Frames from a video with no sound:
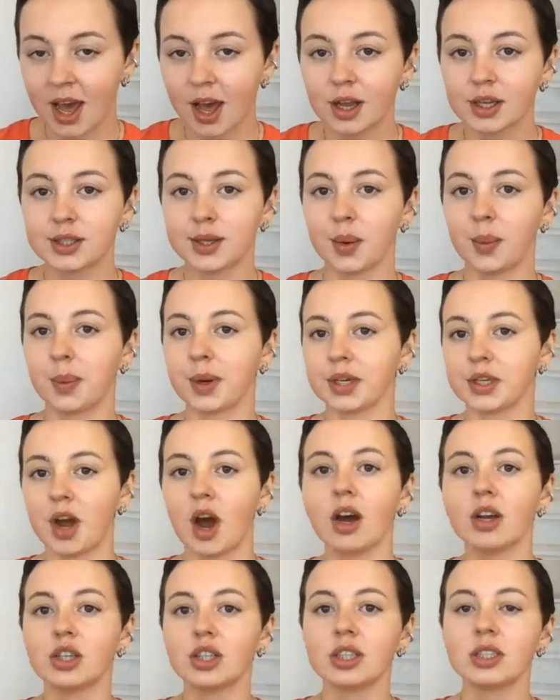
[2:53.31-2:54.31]
So we're
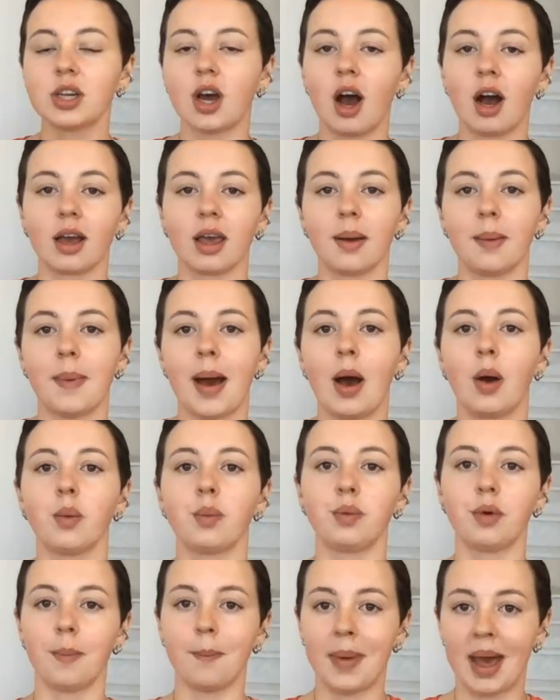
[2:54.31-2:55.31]
not just talking about
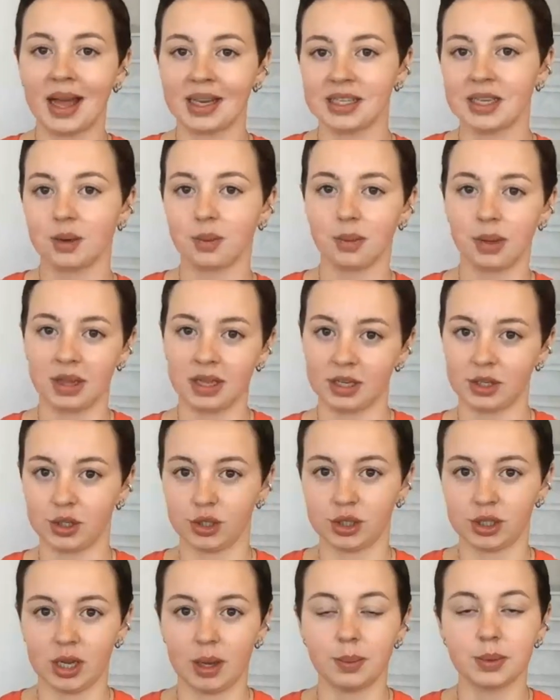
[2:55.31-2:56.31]
romantic
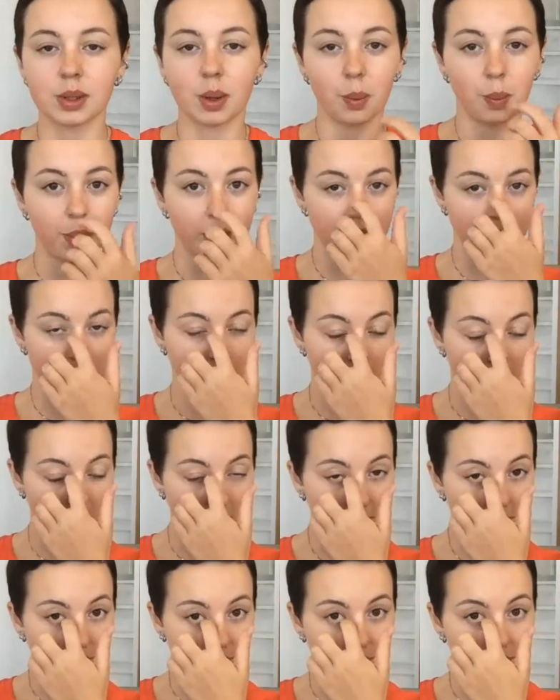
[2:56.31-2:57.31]
relationships with a
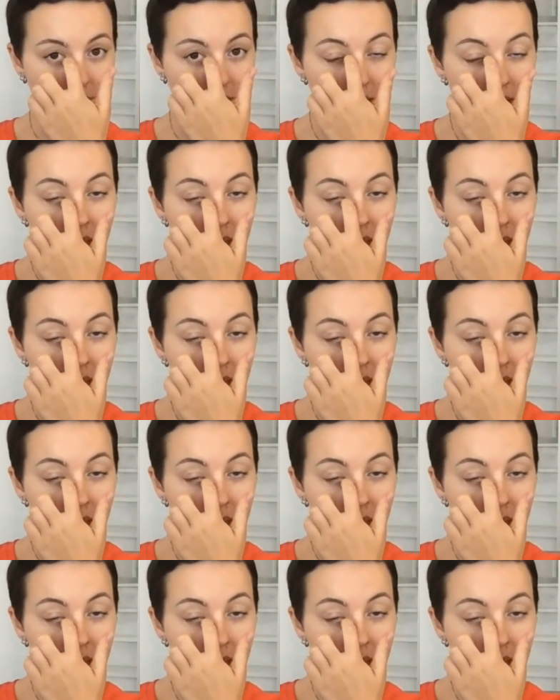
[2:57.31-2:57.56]
partner.